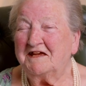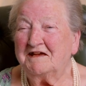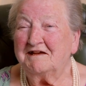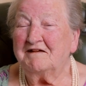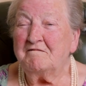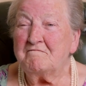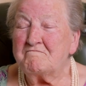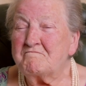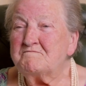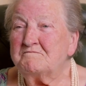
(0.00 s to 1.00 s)
Oh, that's
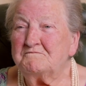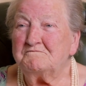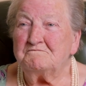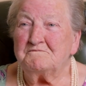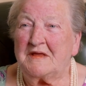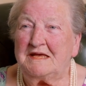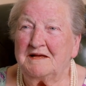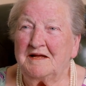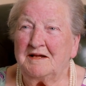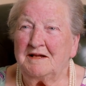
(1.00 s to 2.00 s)
great, Margaret.
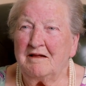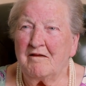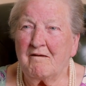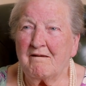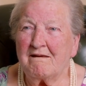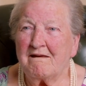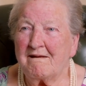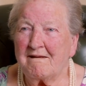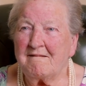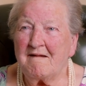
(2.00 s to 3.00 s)
So it's
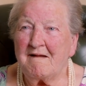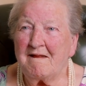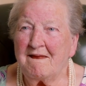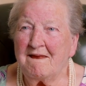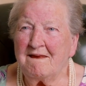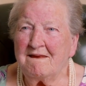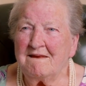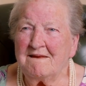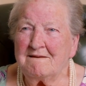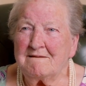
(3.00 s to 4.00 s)
been good listening to your
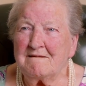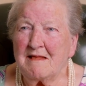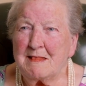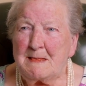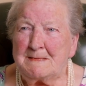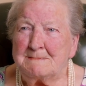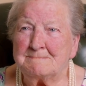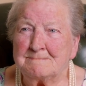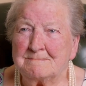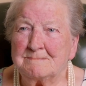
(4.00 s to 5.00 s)
stories, and
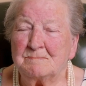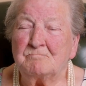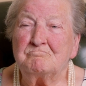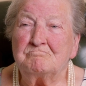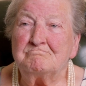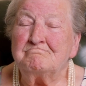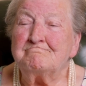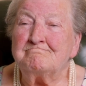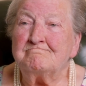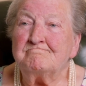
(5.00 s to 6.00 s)

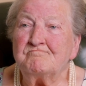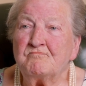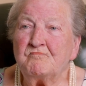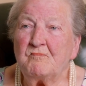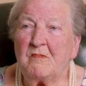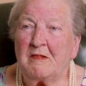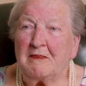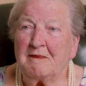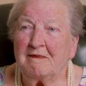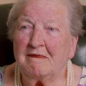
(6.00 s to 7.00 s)
very, very good. So
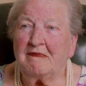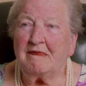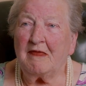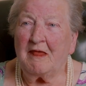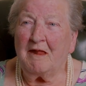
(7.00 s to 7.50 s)
thanks very much.